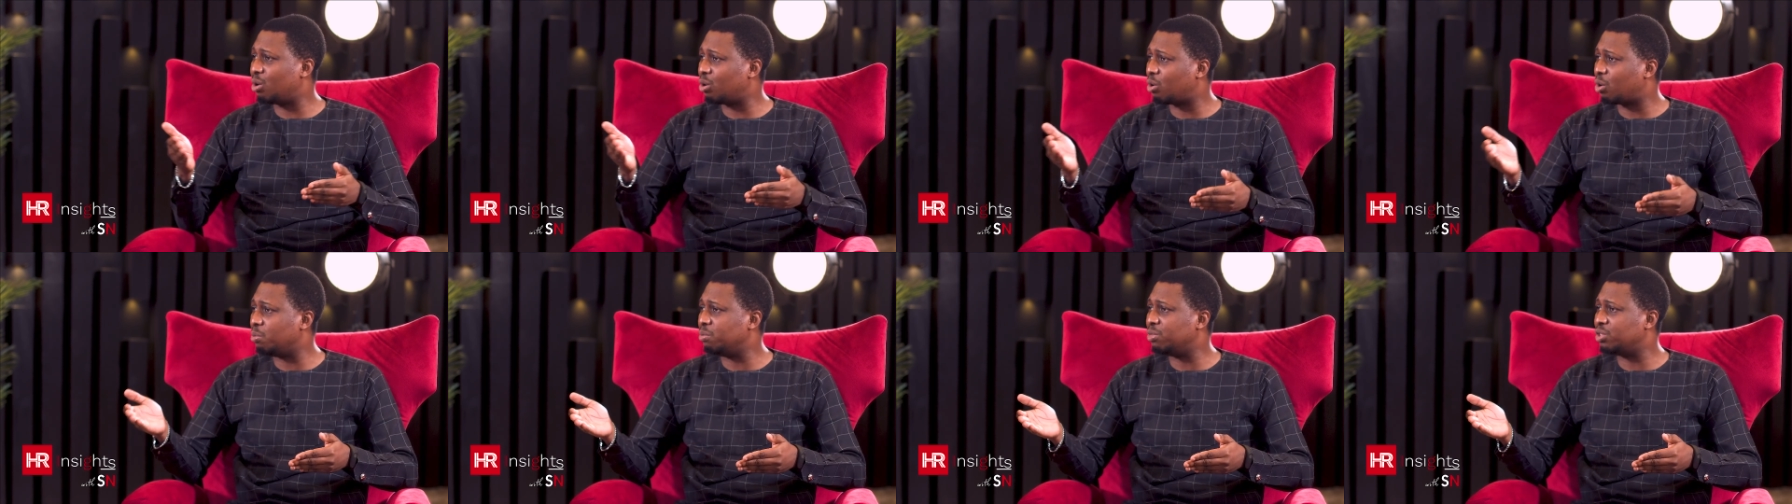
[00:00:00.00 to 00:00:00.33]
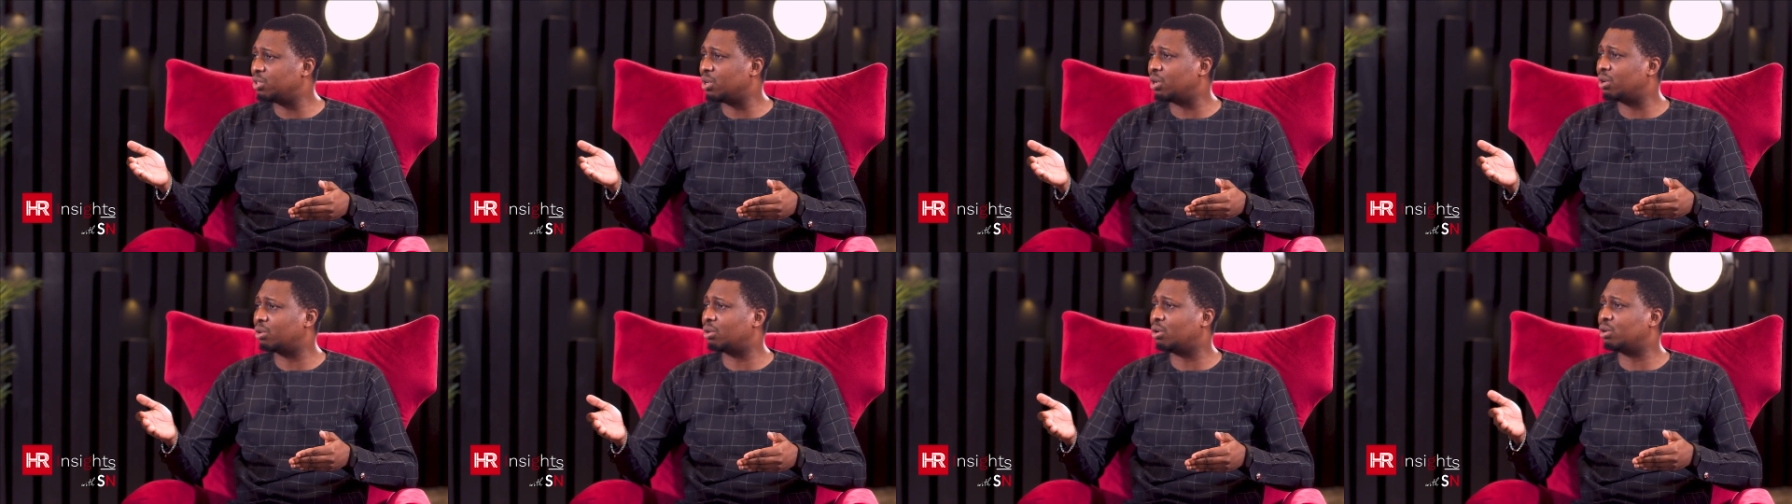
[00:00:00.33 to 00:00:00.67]

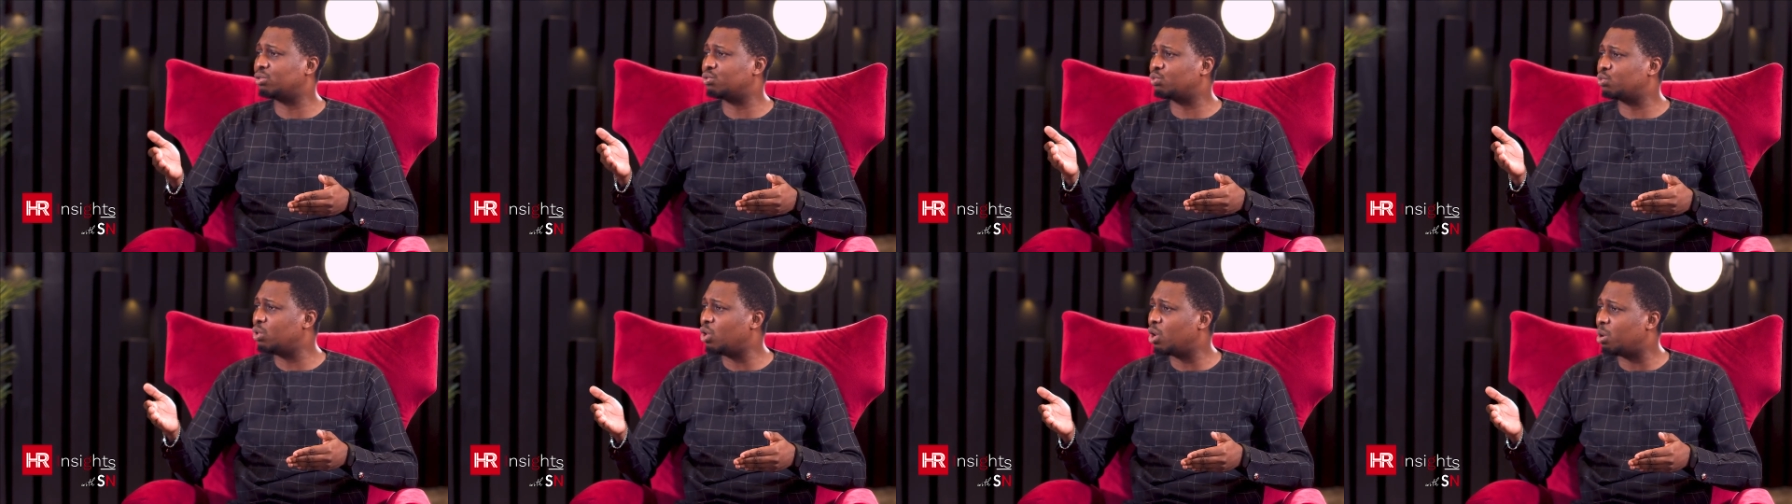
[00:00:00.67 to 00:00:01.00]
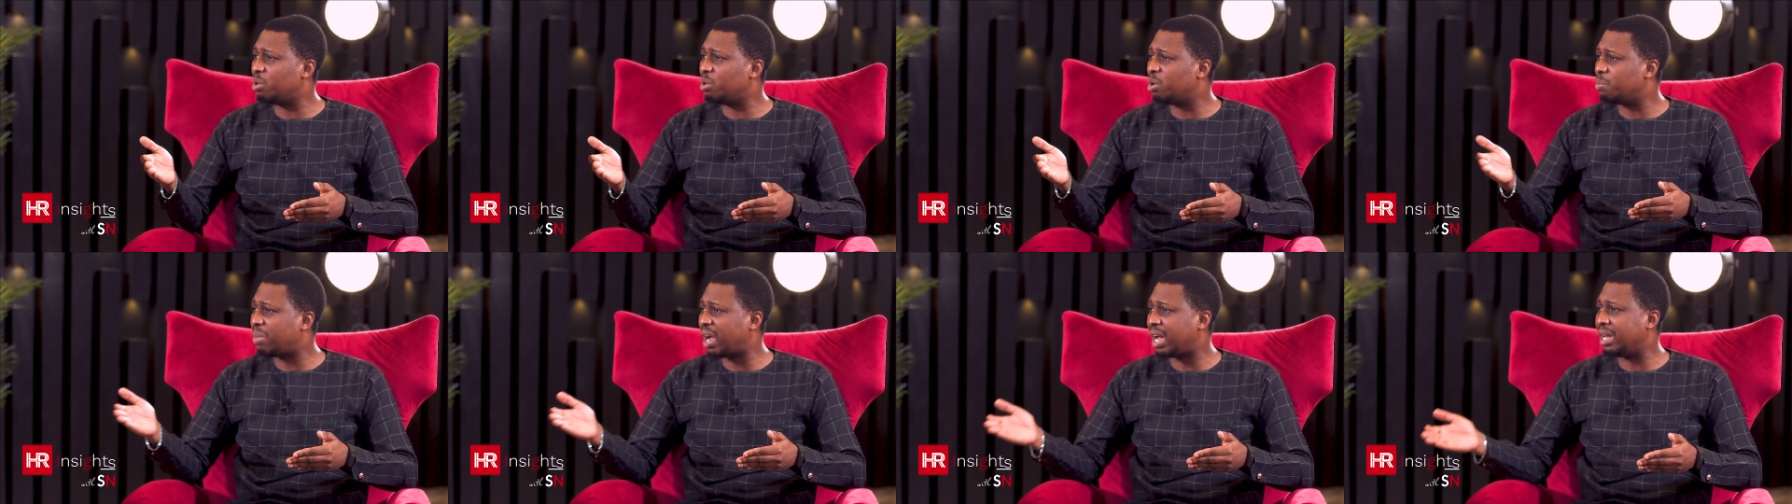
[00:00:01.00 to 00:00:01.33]
non-competition clause will
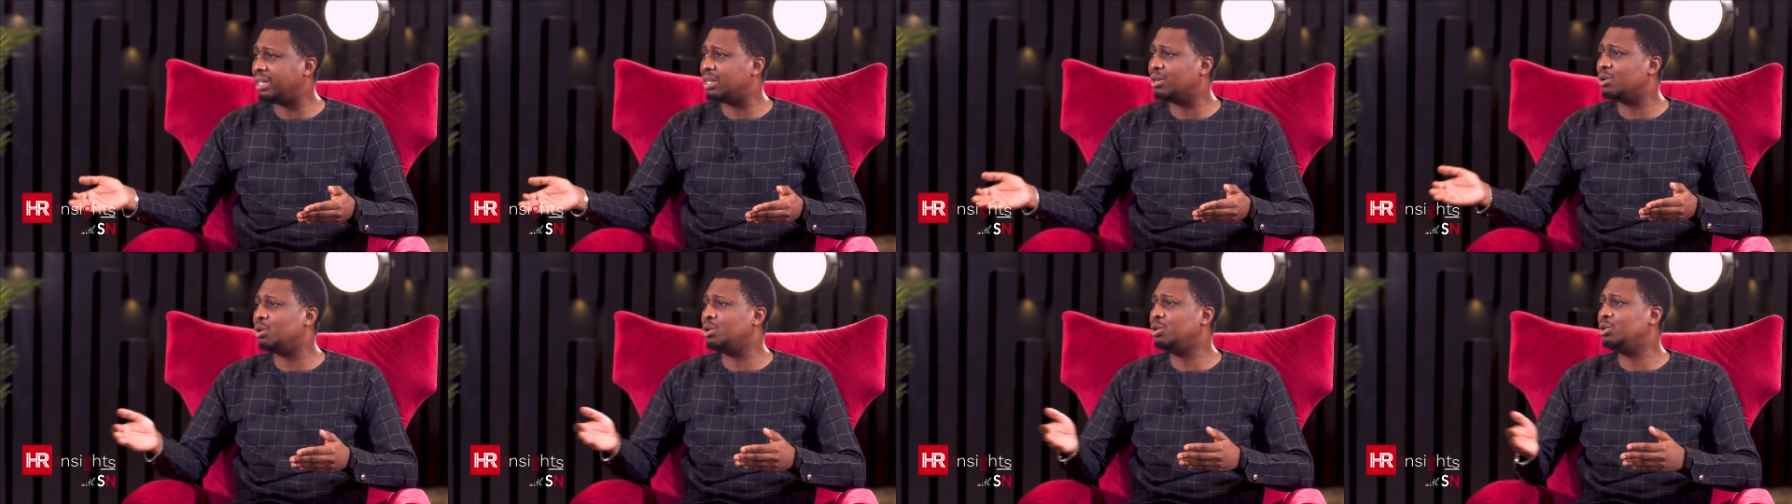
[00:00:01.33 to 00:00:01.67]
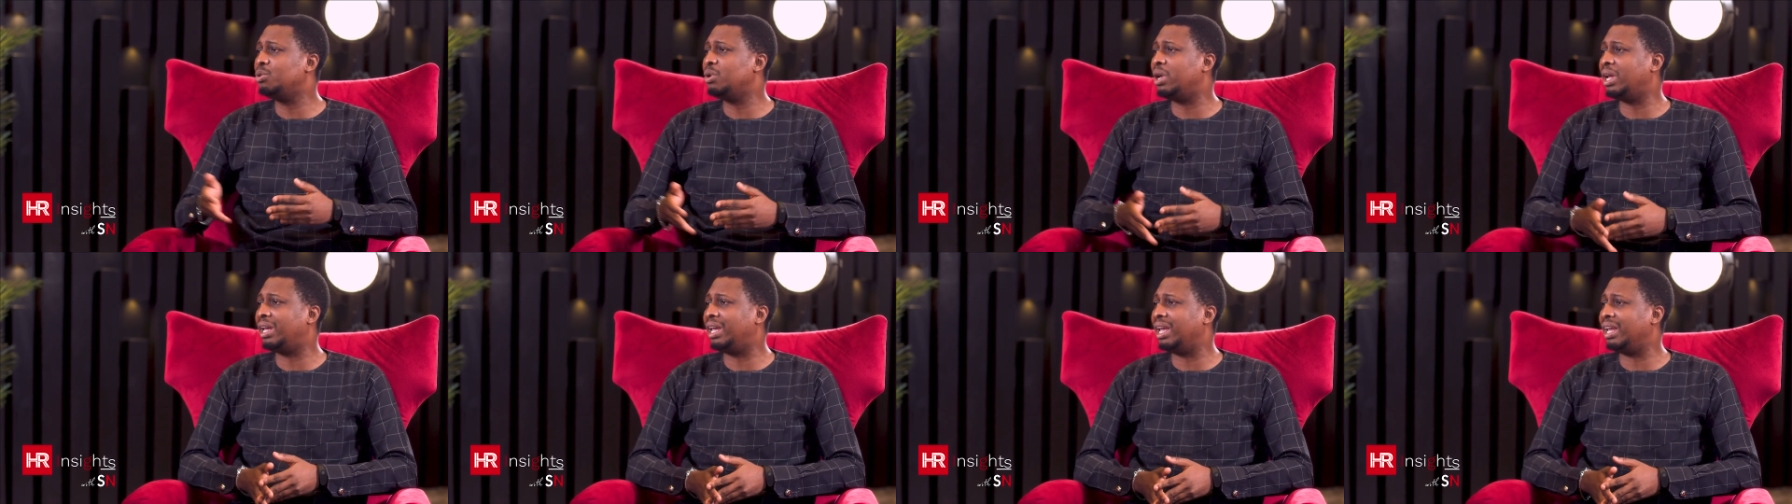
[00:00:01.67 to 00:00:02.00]
not be binding
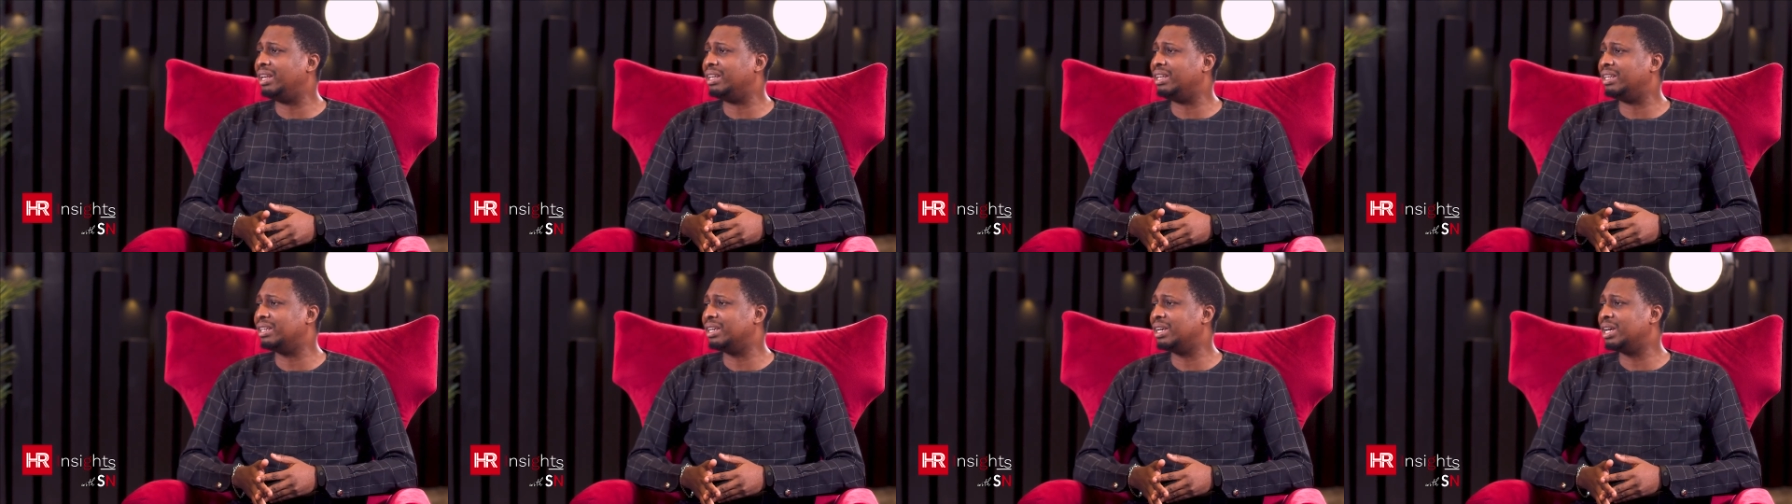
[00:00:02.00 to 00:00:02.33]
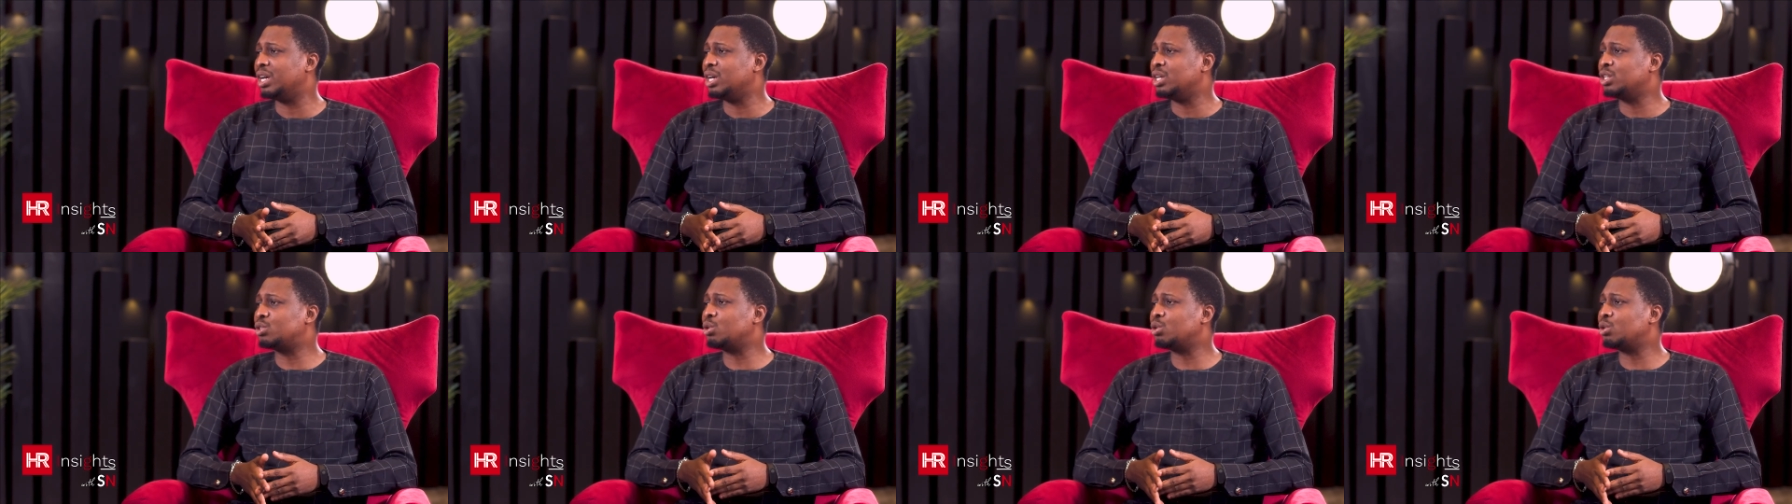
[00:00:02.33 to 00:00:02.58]
on you again.